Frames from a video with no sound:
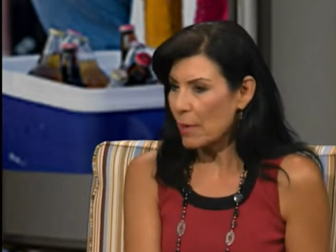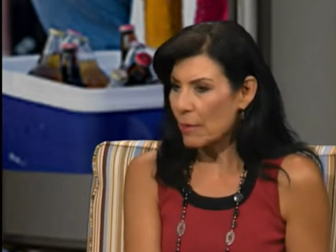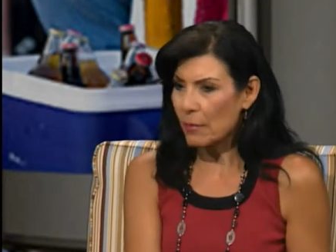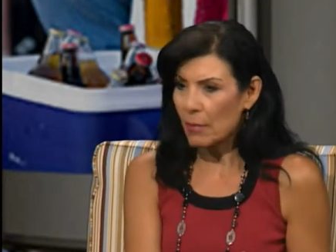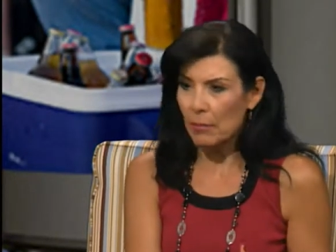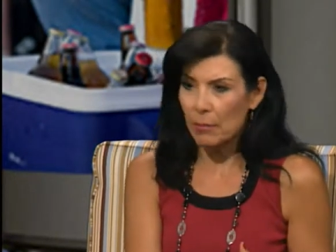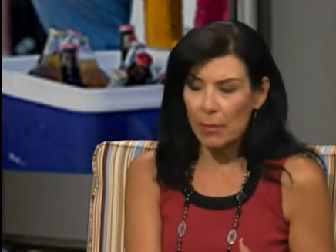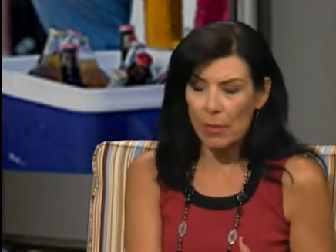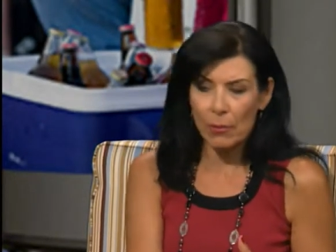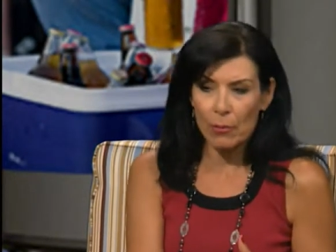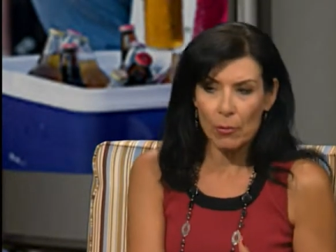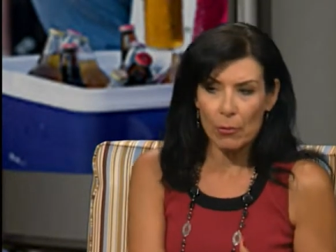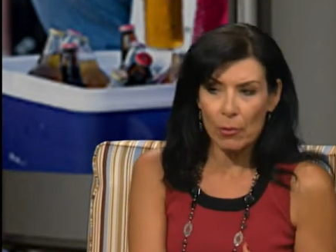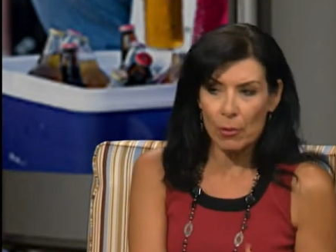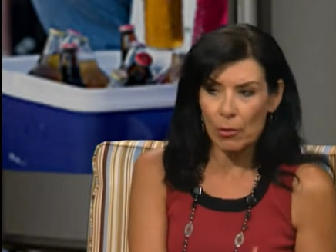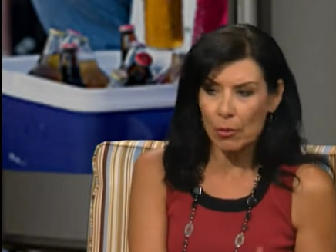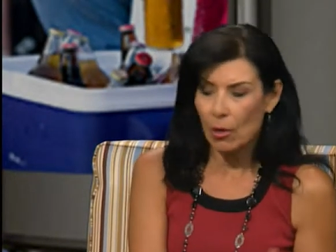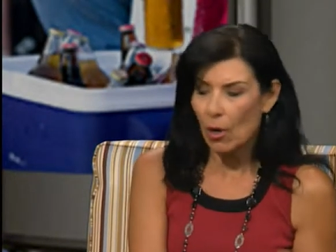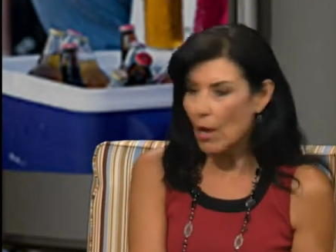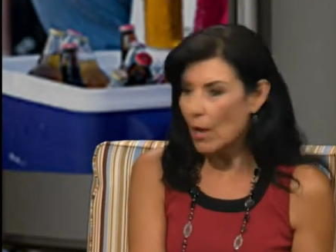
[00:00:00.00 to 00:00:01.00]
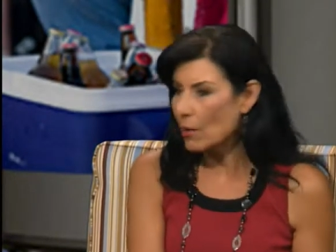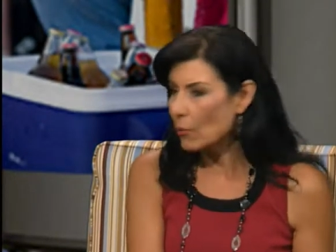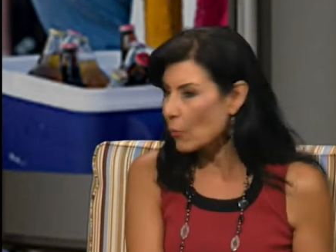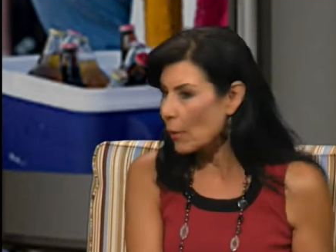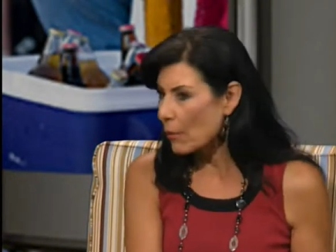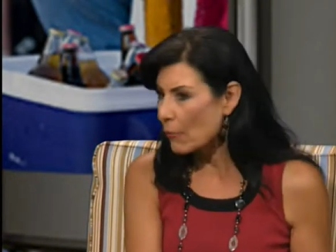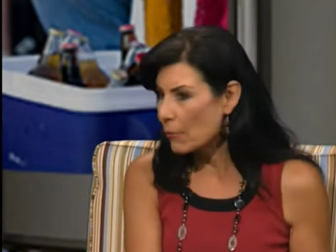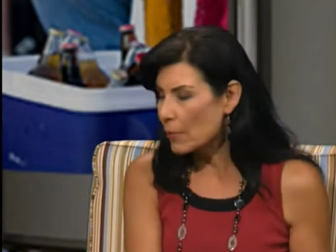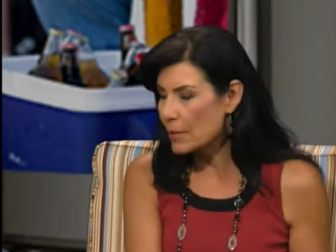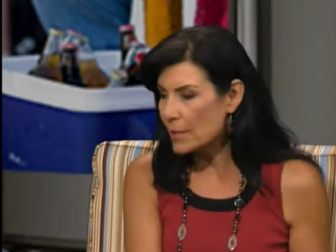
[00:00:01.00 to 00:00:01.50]
Maybe people are gone
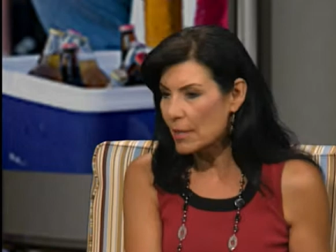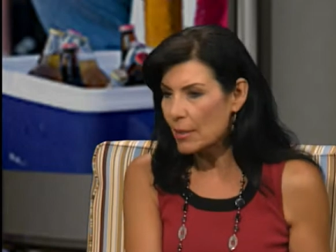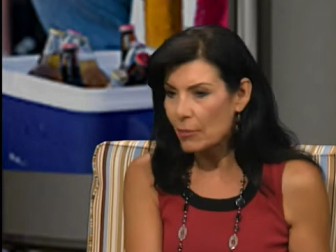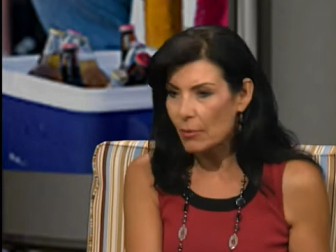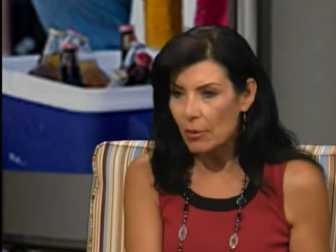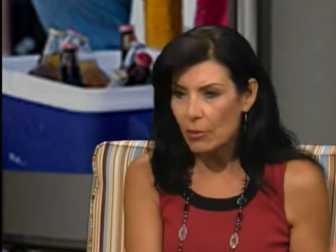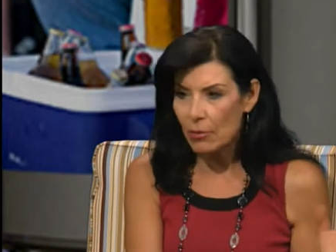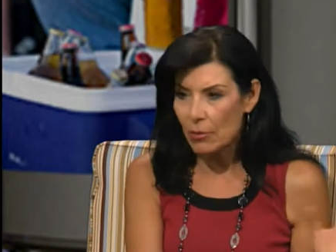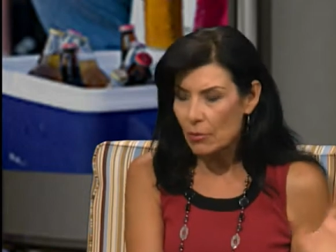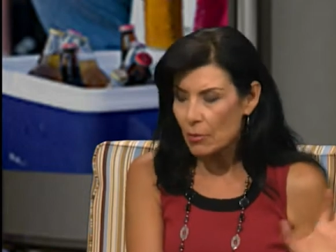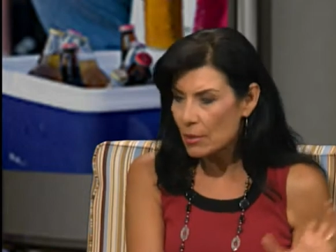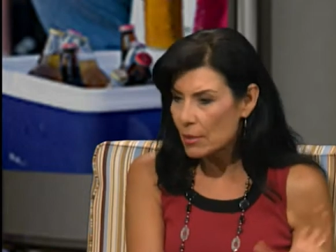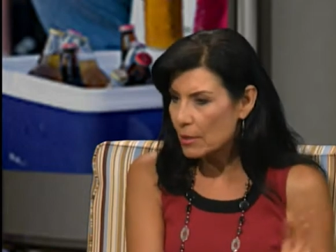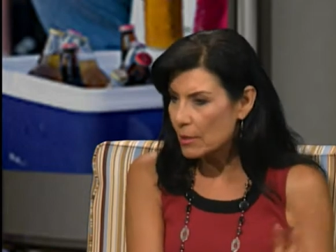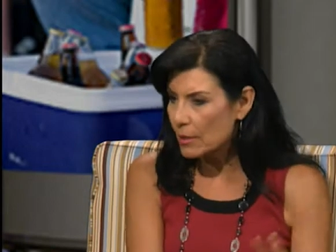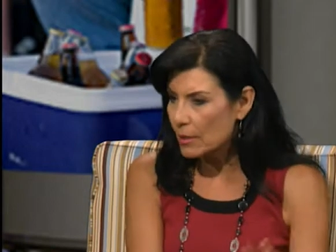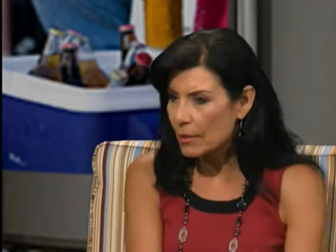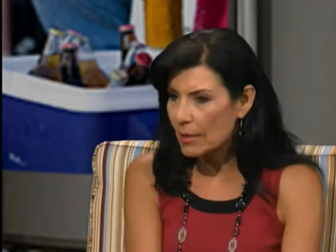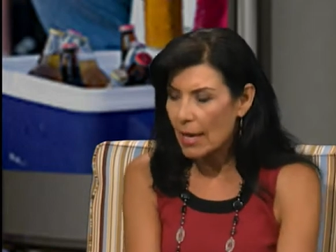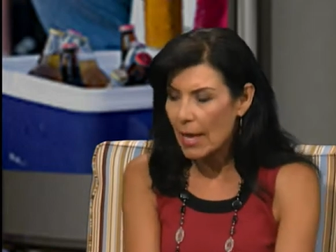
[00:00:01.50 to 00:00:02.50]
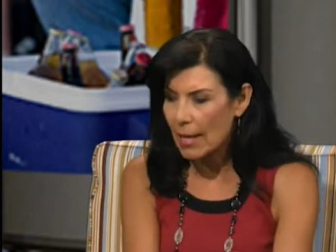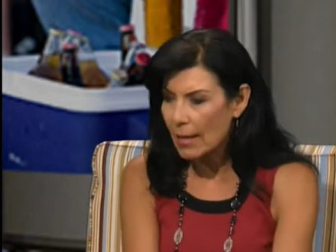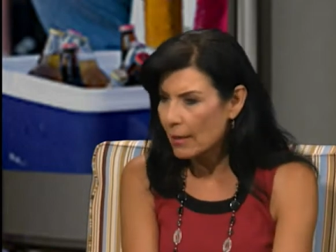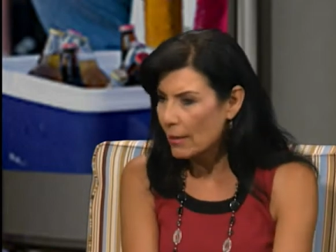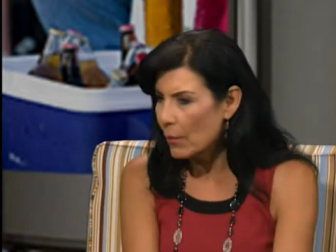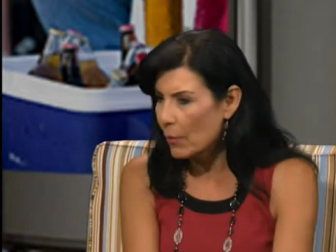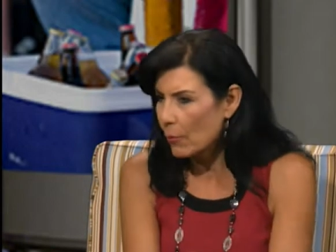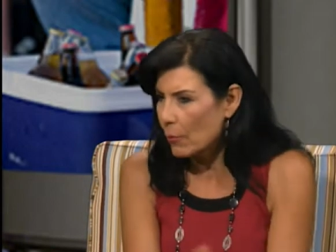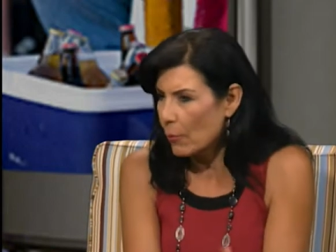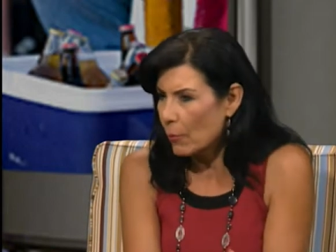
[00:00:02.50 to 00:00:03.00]
away from the summer and they're just
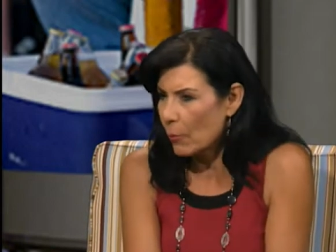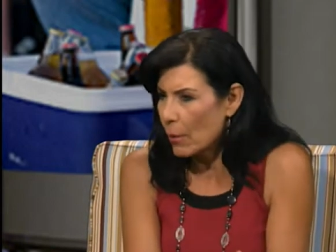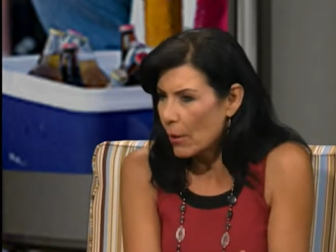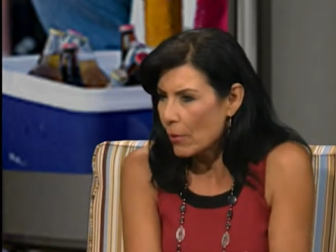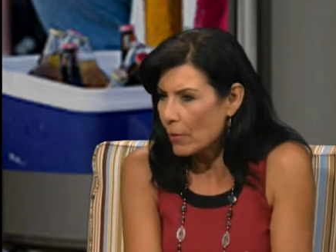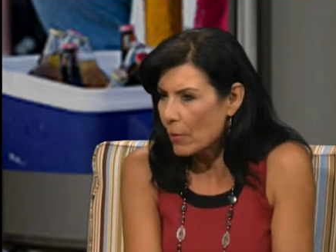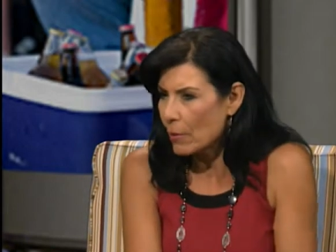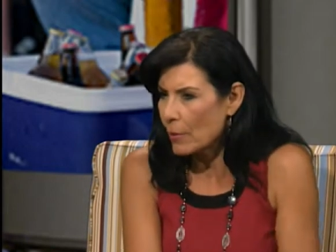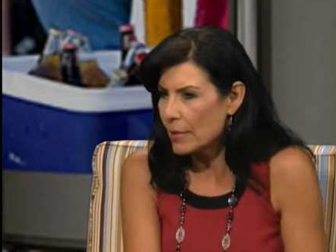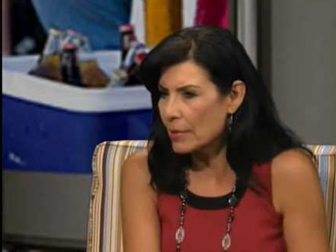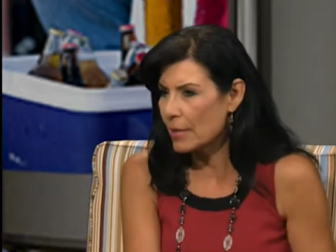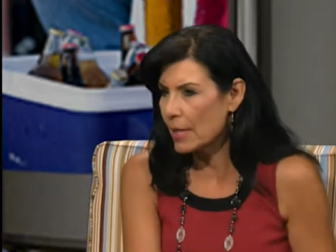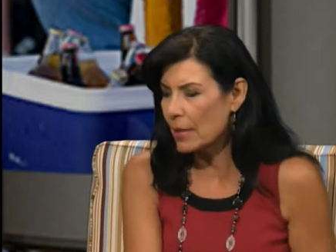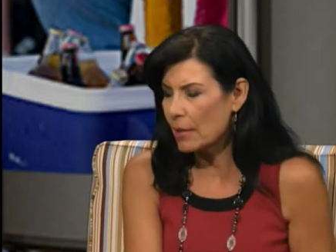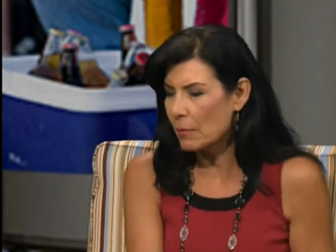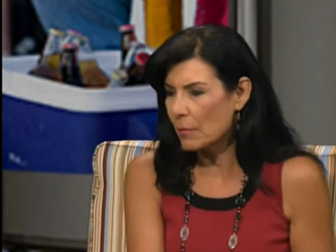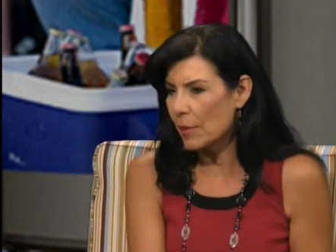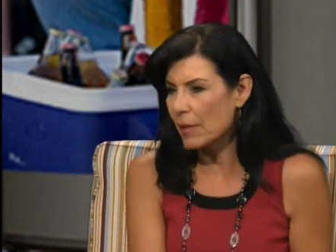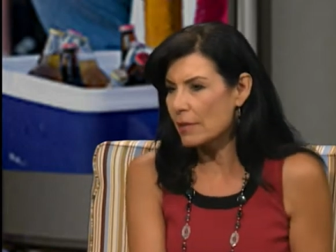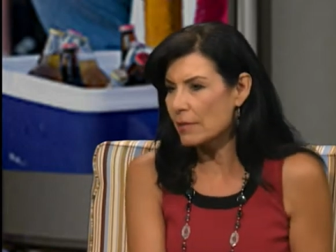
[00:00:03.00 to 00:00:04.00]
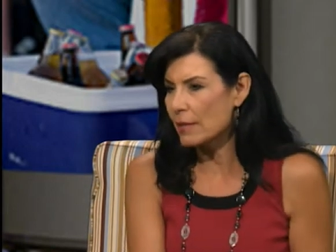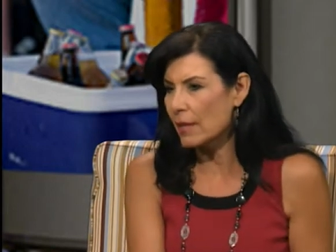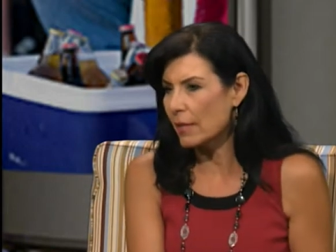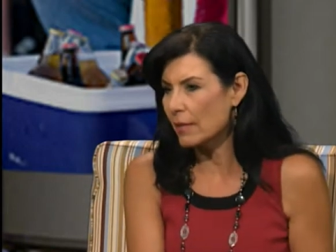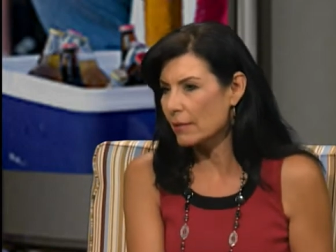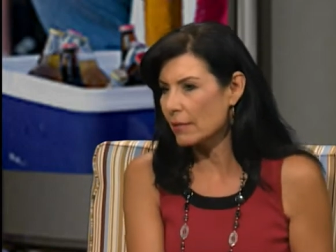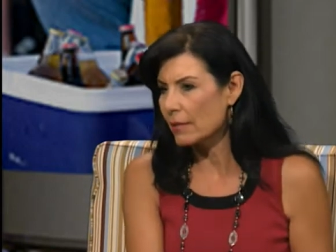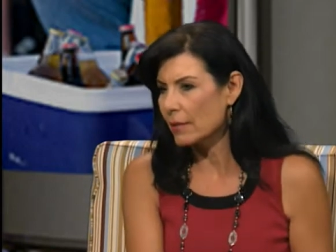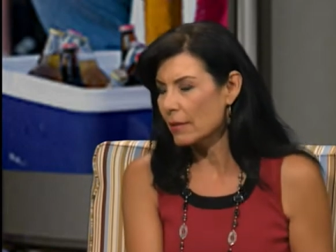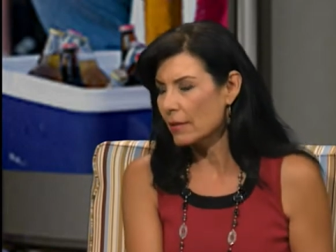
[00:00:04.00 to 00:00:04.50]
heading. Up. Uh, where are they taking place at?